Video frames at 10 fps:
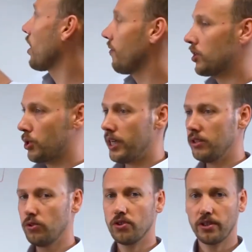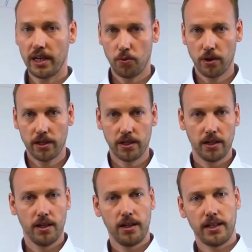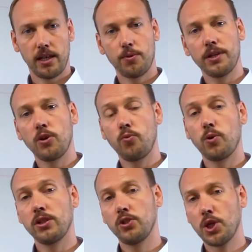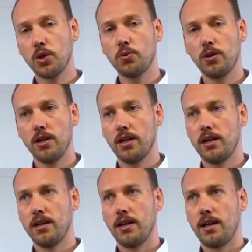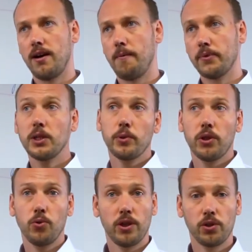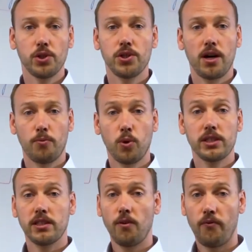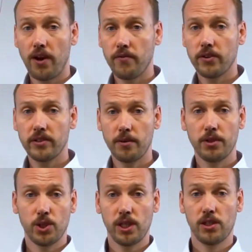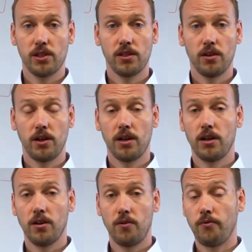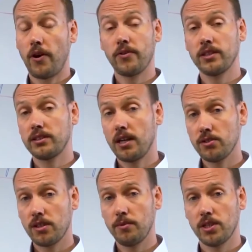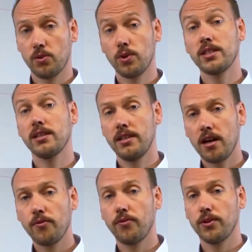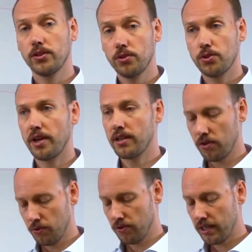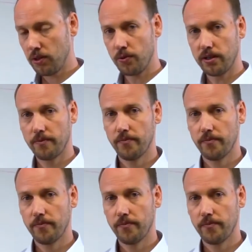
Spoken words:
have a trained neural network, and now we want to know, did we do a good job? Was 500 images, 500,000 images, was it enough to train our neural network?